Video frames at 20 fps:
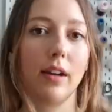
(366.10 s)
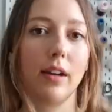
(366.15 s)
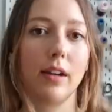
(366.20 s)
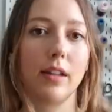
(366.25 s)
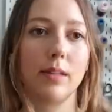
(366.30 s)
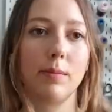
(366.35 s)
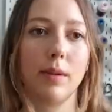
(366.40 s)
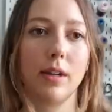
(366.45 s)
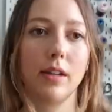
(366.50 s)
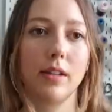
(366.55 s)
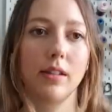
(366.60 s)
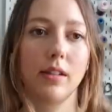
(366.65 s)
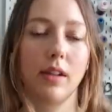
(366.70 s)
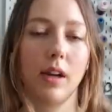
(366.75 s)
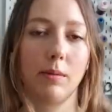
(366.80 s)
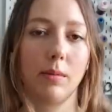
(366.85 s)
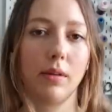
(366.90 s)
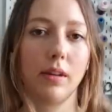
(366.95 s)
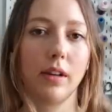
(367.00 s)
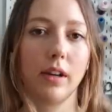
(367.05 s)
and it's been a
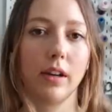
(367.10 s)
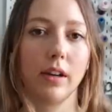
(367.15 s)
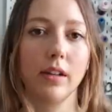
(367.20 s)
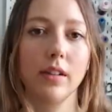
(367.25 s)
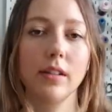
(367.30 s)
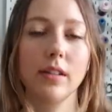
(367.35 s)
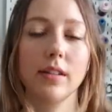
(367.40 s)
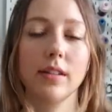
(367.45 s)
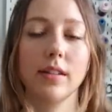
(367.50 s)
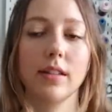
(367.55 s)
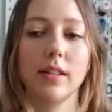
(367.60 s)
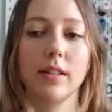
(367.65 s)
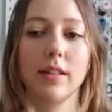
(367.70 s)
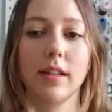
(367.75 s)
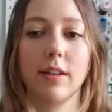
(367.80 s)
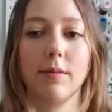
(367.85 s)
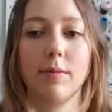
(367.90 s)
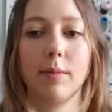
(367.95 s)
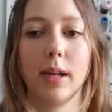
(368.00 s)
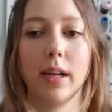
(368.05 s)
couple years since
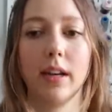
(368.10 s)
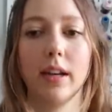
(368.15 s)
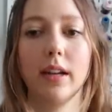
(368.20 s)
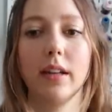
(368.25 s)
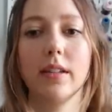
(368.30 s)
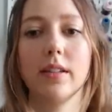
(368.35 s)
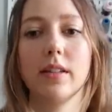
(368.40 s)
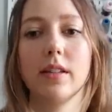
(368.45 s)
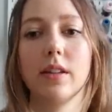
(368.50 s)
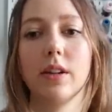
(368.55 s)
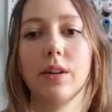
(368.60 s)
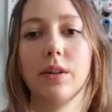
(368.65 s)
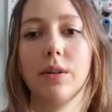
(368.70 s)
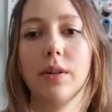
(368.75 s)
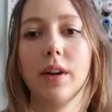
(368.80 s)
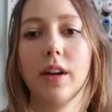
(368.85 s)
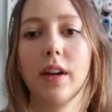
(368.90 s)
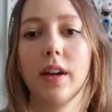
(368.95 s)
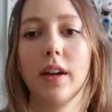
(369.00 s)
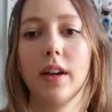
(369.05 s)
I've made it, so
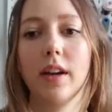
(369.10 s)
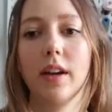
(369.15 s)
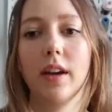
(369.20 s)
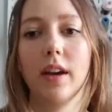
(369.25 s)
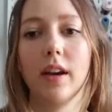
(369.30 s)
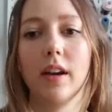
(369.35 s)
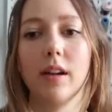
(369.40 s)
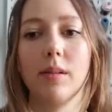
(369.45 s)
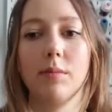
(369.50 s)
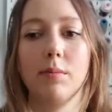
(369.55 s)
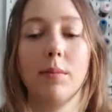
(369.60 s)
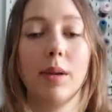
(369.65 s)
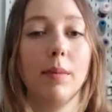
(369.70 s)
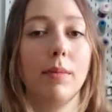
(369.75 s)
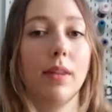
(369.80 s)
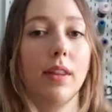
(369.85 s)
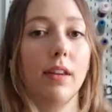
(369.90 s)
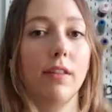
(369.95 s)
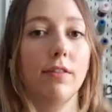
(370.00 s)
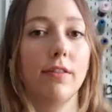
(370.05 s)
um, maybe
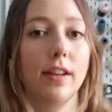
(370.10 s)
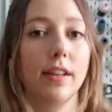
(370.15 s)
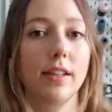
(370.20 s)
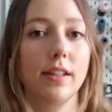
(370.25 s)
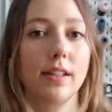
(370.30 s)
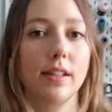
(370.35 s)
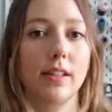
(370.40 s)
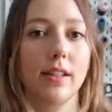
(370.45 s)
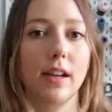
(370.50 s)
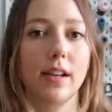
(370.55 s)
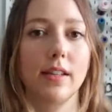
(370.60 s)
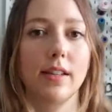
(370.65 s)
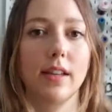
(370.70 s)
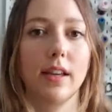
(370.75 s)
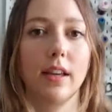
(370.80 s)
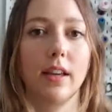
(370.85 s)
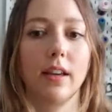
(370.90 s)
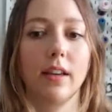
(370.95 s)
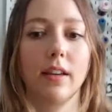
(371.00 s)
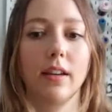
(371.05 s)
they fixed the
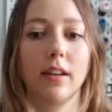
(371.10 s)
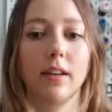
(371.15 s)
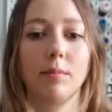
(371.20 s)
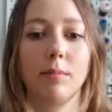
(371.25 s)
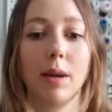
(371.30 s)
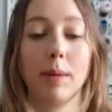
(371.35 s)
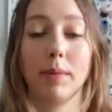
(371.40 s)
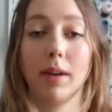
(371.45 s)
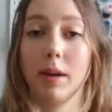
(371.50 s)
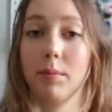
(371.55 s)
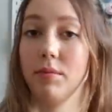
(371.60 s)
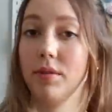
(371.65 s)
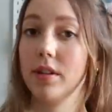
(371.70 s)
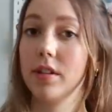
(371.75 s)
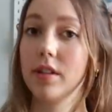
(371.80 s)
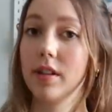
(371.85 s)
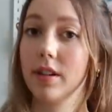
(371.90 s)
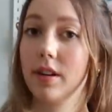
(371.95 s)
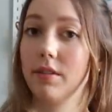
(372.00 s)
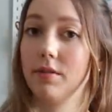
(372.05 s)
sizing, maybe I
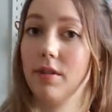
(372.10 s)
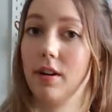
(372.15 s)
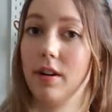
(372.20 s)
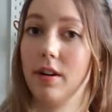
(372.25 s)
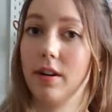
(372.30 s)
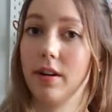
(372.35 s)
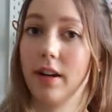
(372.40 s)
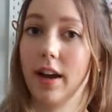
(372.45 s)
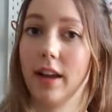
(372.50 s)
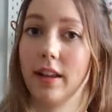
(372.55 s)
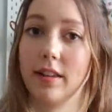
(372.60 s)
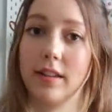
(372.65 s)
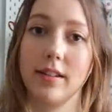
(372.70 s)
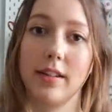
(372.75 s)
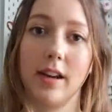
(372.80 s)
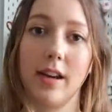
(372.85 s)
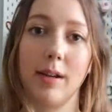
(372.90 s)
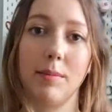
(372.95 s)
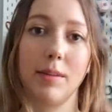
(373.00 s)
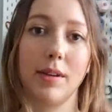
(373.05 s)
printed it wrong at the
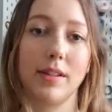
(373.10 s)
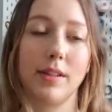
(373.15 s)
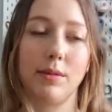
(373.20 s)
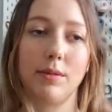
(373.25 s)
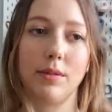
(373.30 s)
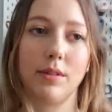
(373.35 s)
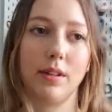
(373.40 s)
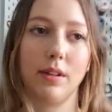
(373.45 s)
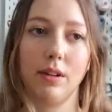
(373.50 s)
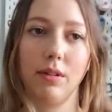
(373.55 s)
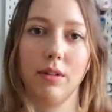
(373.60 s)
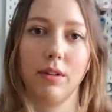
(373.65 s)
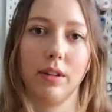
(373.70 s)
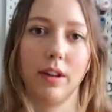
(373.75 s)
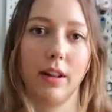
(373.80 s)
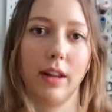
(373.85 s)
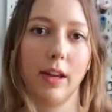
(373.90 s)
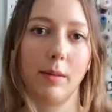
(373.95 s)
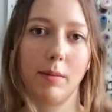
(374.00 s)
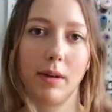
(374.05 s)
time because it was literally
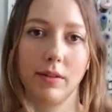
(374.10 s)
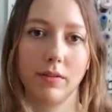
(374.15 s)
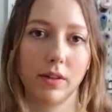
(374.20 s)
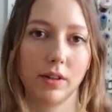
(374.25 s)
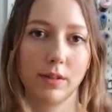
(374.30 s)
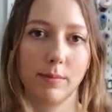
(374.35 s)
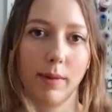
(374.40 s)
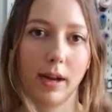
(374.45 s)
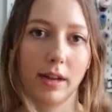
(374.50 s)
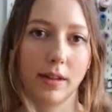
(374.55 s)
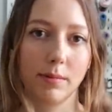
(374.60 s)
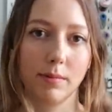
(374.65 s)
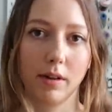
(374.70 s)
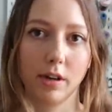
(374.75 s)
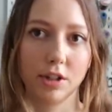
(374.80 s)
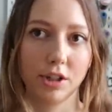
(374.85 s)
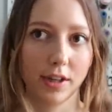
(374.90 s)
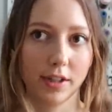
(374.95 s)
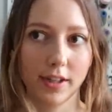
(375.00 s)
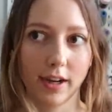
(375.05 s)
like my first pants
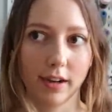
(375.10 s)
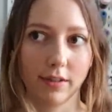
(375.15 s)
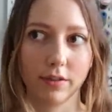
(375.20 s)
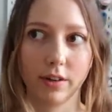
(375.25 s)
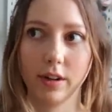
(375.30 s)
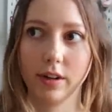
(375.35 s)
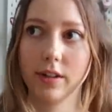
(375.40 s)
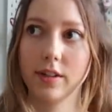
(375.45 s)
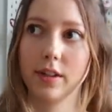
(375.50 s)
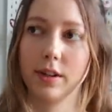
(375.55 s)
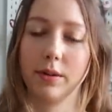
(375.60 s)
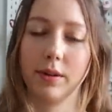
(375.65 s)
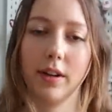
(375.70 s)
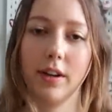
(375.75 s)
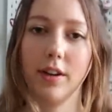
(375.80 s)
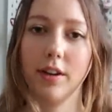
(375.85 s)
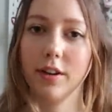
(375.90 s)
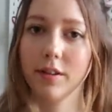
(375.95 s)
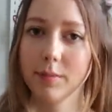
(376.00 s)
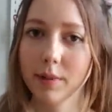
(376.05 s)
project ever, so it
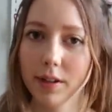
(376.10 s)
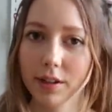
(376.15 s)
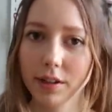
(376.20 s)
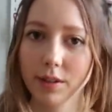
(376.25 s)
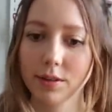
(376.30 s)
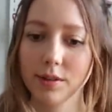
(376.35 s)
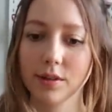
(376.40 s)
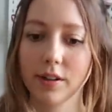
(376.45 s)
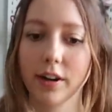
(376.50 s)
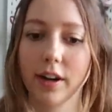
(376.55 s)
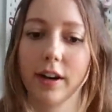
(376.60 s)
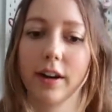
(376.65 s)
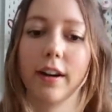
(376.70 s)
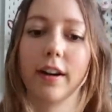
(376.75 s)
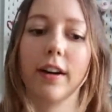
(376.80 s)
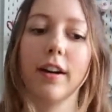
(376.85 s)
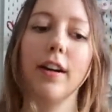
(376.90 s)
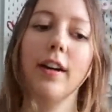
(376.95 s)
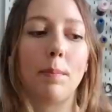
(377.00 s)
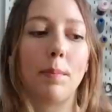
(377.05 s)
could have been user
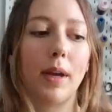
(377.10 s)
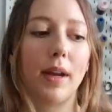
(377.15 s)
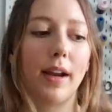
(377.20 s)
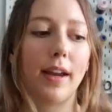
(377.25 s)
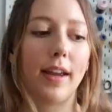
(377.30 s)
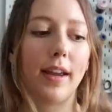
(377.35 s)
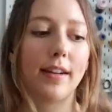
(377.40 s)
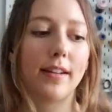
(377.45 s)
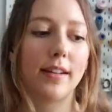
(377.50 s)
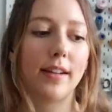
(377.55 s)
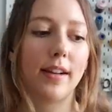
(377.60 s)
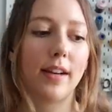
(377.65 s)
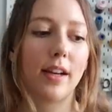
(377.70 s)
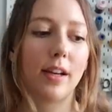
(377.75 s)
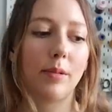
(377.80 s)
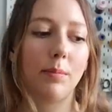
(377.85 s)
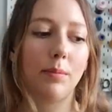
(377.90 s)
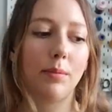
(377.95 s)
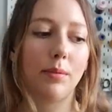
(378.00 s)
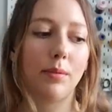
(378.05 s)
error, but I ended
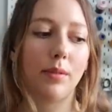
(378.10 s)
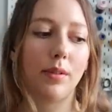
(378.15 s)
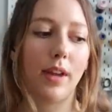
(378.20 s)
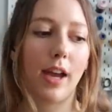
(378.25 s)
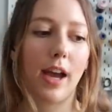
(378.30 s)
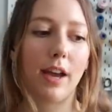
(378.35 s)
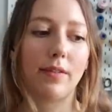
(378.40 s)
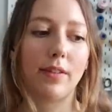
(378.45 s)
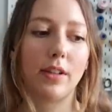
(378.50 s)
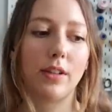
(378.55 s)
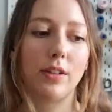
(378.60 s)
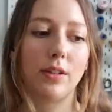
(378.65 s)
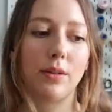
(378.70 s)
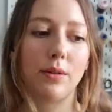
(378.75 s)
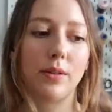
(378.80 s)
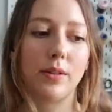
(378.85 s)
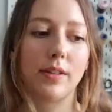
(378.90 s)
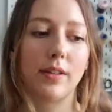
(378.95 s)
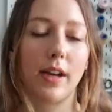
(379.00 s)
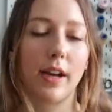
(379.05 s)
up having
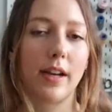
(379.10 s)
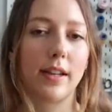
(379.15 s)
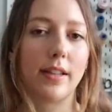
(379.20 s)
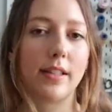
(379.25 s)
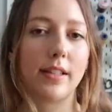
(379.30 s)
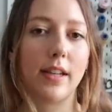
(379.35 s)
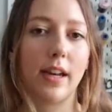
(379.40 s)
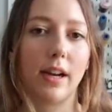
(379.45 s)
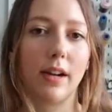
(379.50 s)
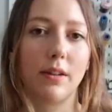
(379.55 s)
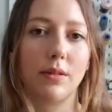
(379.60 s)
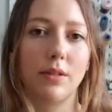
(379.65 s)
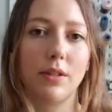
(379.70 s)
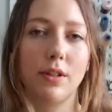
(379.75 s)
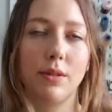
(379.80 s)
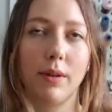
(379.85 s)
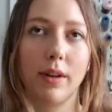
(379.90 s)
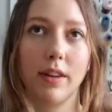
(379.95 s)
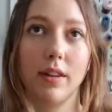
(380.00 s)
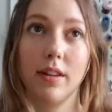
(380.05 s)
to size down
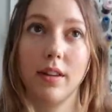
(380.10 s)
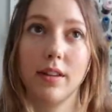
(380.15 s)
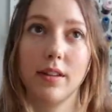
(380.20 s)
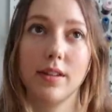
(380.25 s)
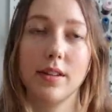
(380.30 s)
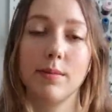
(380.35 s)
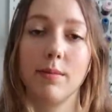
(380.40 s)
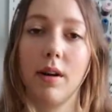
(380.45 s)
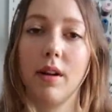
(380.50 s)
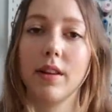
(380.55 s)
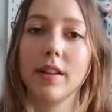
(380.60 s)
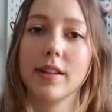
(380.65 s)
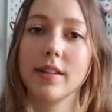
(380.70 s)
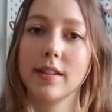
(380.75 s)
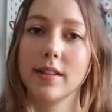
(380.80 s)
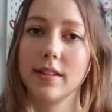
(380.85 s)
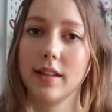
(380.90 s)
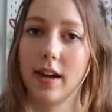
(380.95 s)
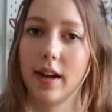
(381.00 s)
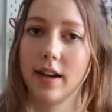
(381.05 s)
to I think the smallest
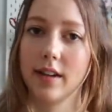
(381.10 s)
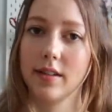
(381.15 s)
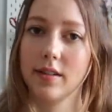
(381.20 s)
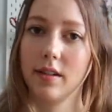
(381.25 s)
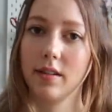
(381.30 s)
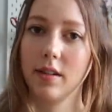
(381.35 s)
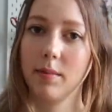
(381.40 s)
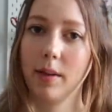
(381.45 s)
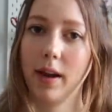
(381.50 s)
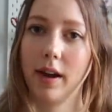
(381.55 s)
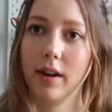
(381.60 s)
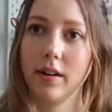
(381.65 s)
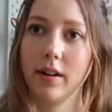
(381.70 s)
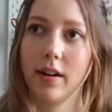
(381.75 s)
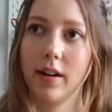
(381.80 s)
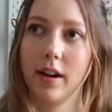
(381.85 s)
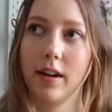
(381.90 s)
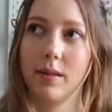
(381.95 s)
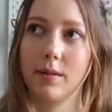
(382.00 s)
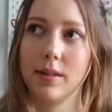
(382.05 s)
size on the pattern
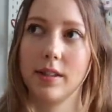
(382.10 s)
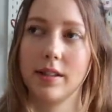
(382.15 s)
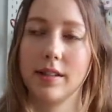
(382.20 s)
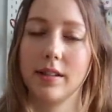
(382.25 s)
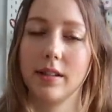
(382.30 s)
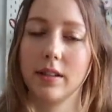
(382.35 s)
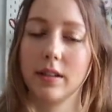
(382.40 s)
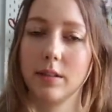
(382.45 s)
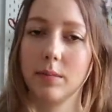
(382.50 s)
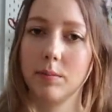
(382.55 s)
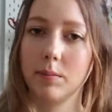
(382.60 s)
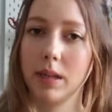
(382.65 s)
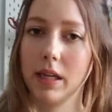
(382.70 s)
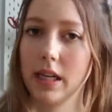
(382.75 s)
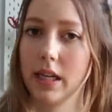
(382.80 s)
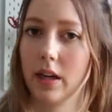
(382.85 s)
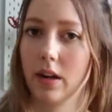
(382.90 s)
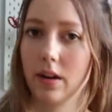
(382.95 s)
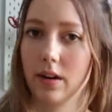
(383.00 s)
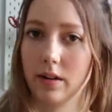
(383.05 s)
and it was still
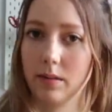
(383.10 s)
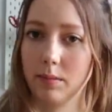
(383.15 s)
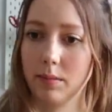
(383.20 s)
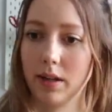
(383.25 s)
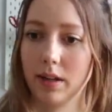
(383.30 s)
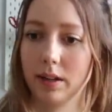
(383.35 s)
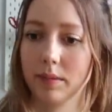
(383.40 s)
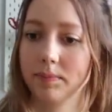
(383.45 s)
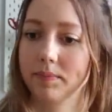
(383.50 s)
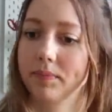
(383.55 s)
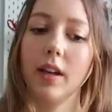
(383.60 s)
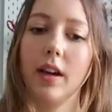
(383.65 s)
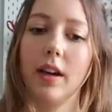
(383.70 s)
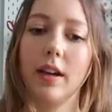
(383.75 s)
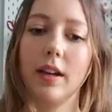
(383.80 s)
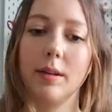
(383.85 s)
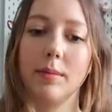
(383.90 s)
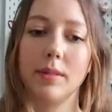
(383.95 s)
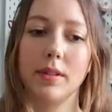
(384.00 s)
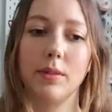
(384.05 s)
big on me
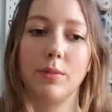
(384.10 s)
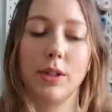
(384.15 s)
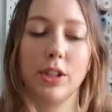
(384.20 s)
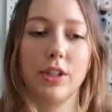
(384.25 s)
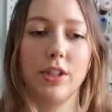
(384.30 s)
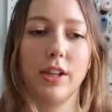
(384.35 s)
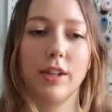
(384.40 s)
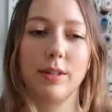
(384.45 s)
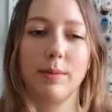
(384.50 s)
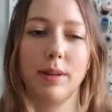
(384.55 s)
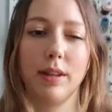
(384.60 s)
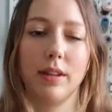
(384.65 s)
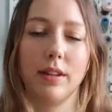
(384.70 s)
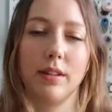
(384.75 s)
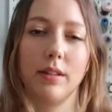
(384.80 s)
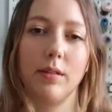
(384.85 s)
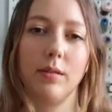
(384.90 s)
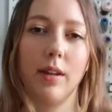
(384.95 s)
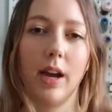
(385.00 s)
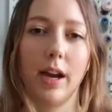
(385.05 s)
um, which tells me that
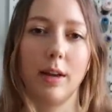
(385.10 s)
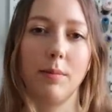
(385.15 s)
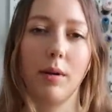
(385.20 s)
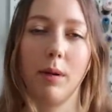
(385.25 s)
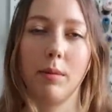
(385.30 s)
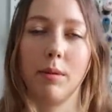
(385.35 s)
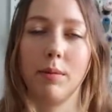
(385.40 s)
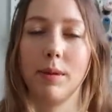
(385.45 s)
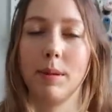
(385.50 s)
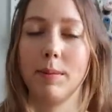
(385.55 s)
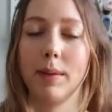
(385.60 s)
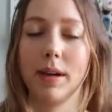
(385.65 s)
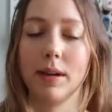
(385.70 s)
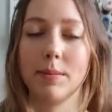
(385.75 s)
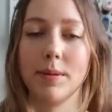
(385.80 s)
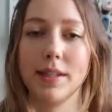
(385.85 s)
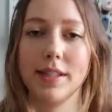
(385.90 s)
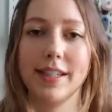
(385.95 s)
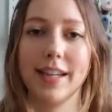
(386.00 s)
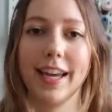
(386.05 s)
I probably made a
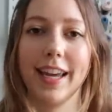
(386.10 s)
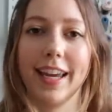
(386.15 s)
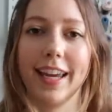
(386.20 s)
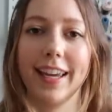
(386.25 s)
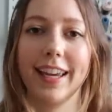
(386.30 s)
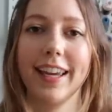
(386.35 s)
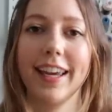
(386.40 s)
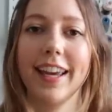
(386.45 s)
mistake.